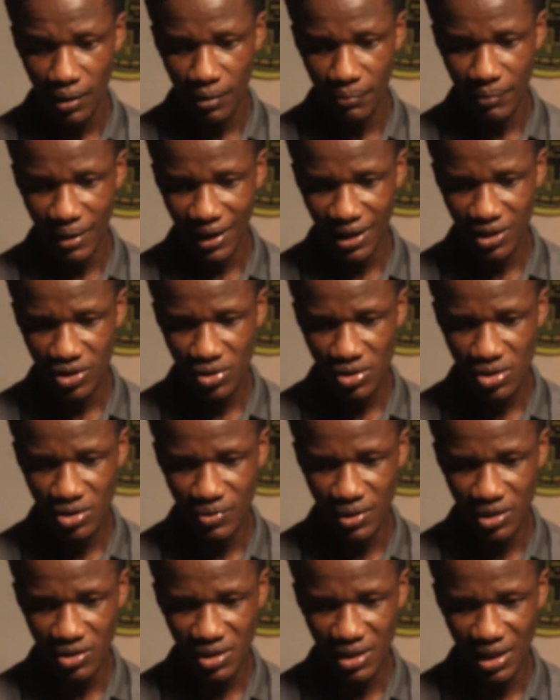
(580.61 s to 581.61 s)
Market just
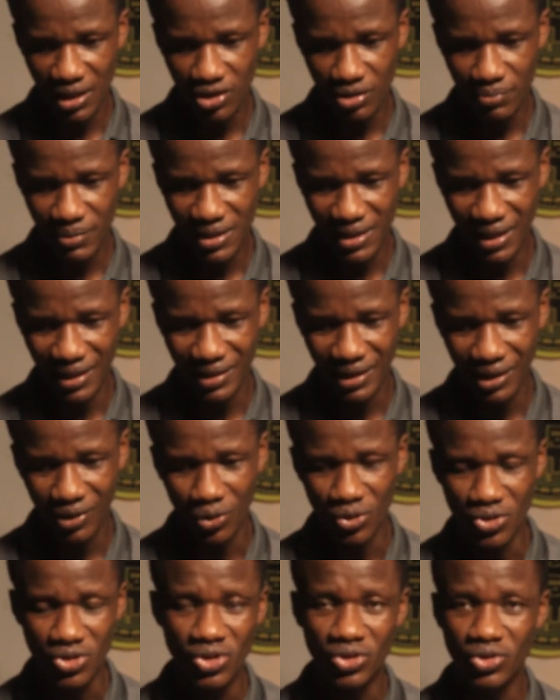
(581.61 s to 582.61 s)
retraced a little bit and then
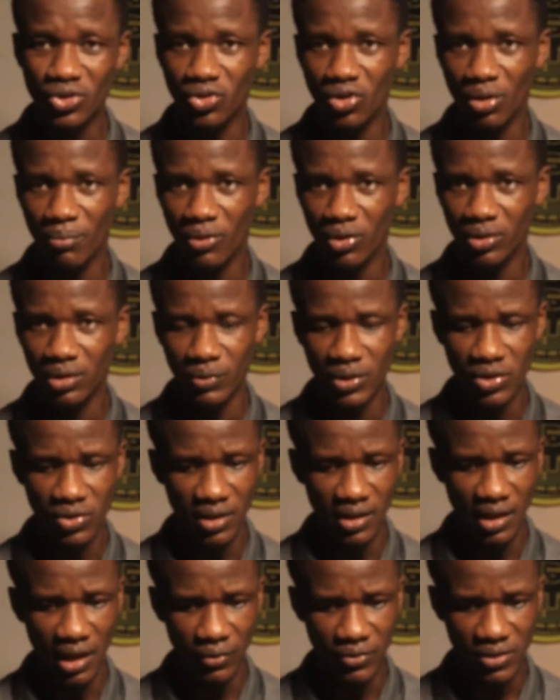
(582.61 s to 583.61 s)
continue to dump all the way to
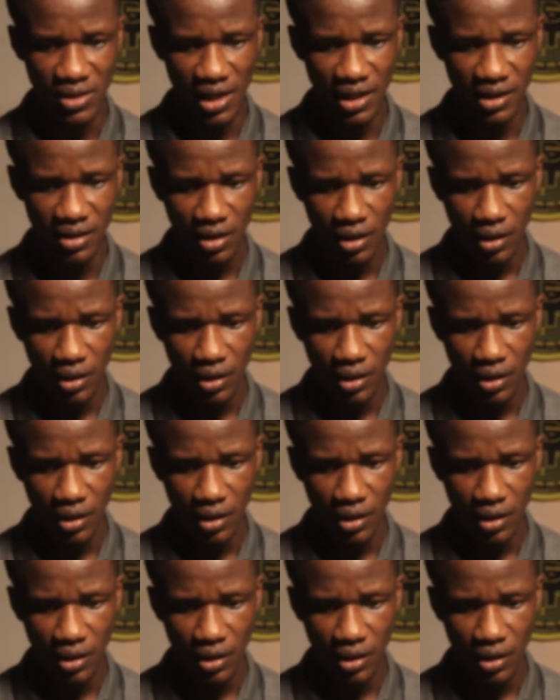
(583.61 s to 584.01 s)
the downside.